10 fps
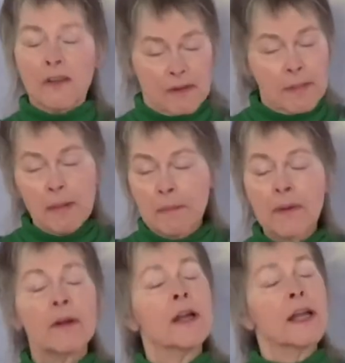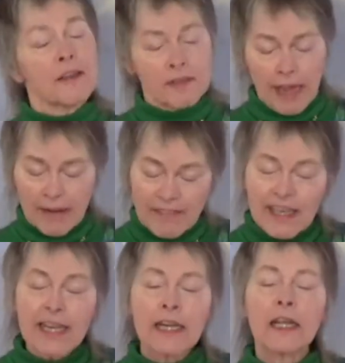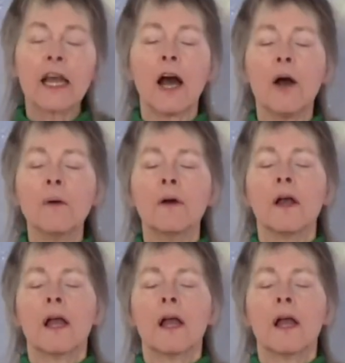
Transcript: Remember, it's time to let it go.